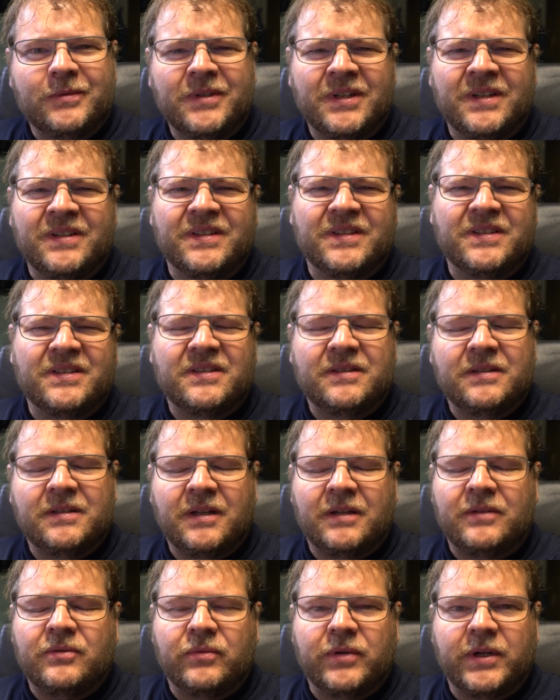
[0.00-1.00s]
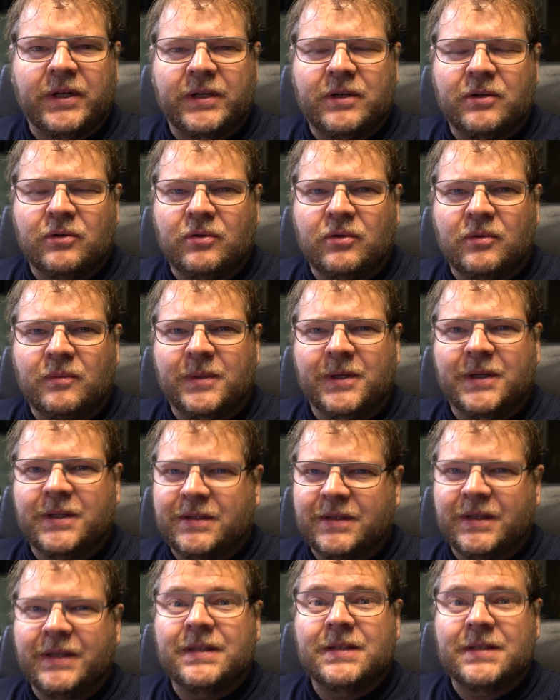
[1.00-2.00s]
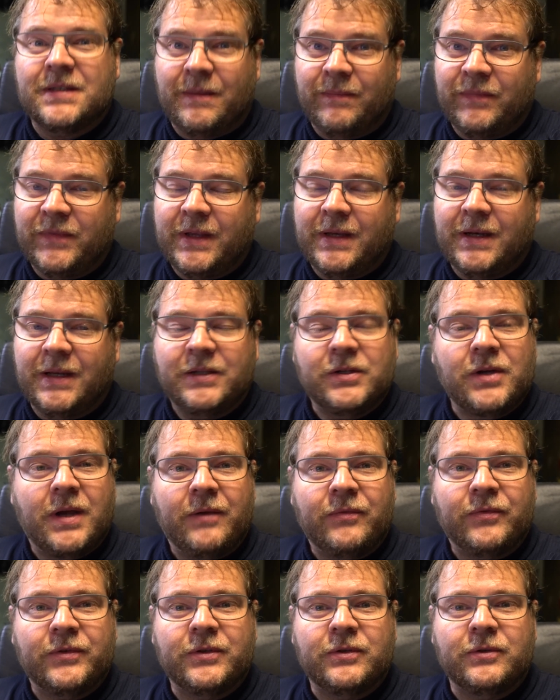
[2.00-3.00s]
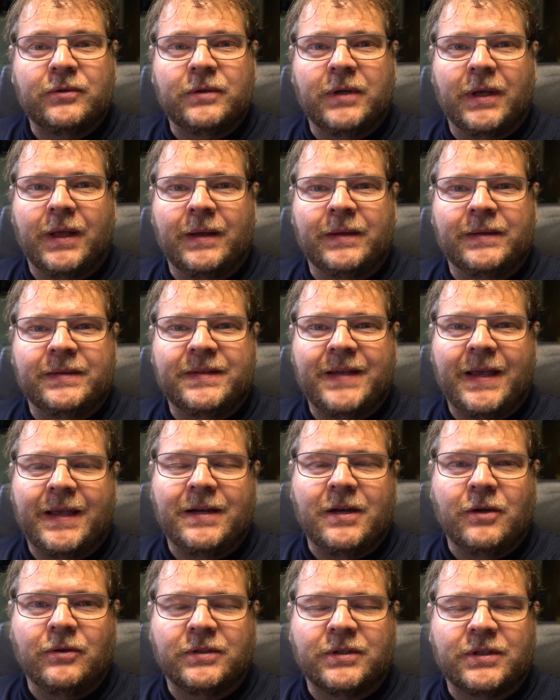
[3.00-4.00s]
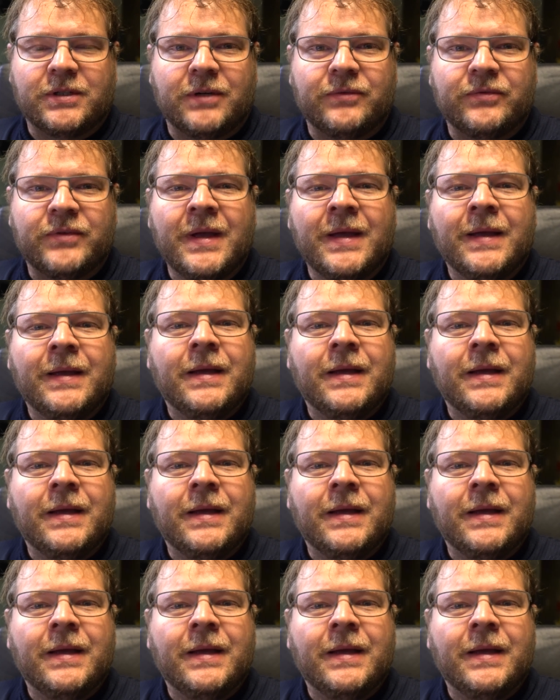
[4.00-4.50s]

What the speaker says: Well, it's not really cool, but it's something that you have to take notice of.